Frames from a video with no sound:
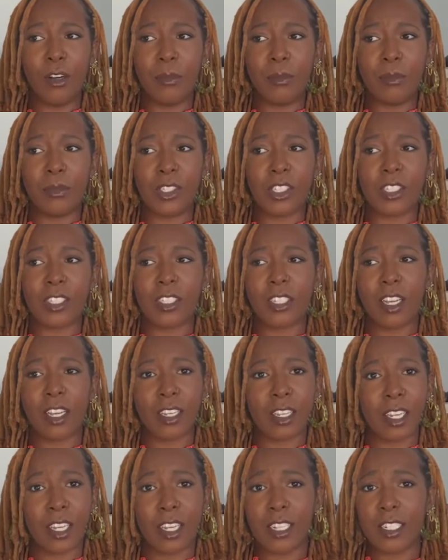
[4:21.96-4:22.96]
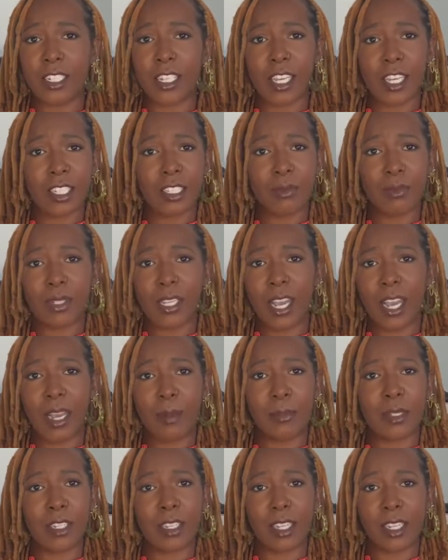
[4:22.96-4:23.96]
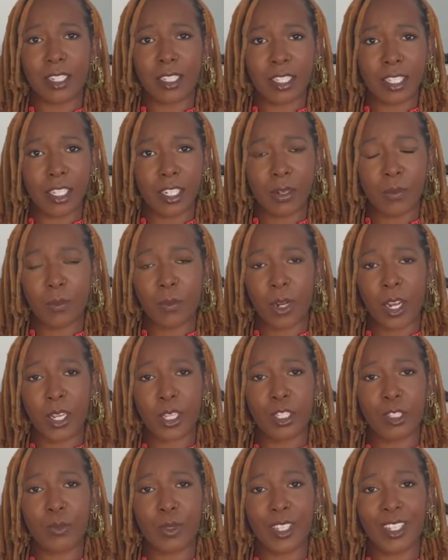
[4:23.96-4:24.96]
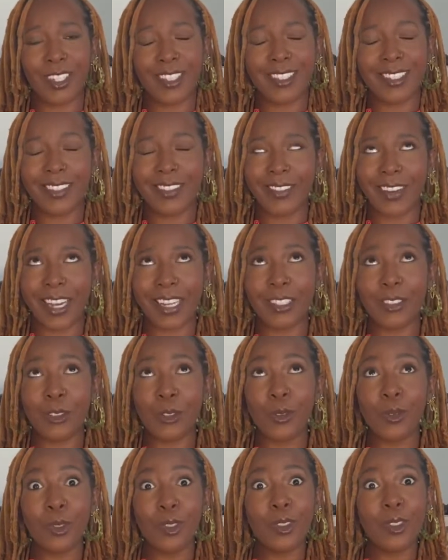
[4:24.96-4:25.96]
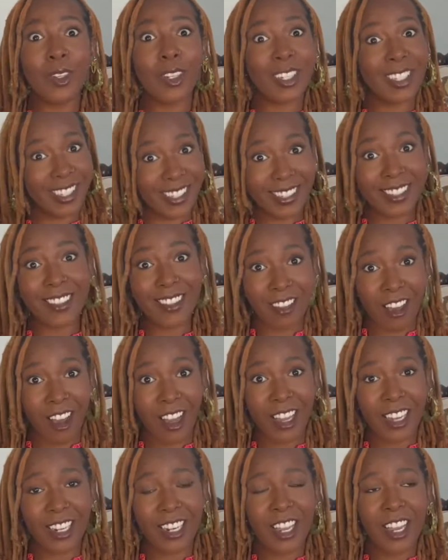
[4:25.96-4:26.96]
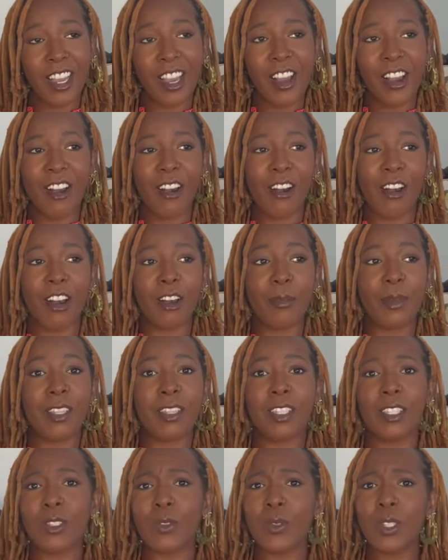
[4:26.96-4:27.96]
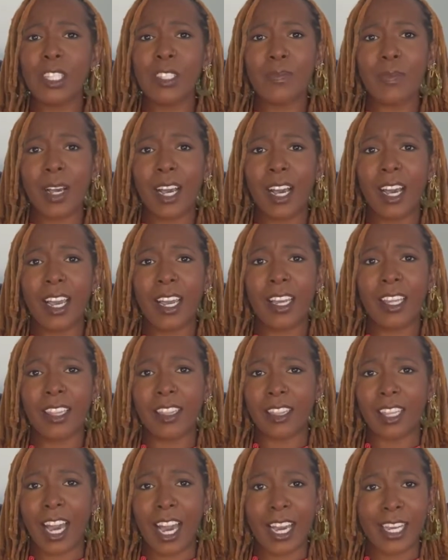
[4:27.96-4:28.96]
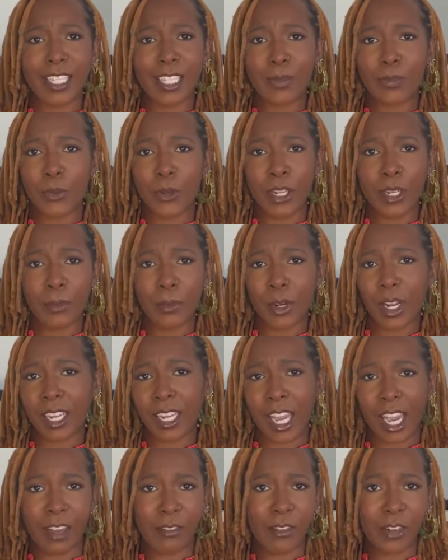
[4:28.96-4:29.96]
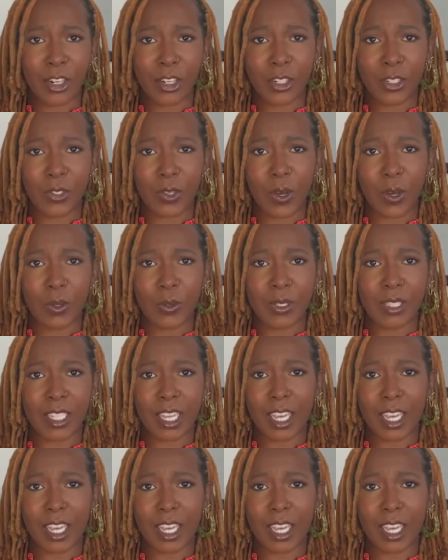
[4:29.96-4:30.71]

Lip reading: just again take some time to decompress, because grad school is a lot, and this was my last spring break ever, so I was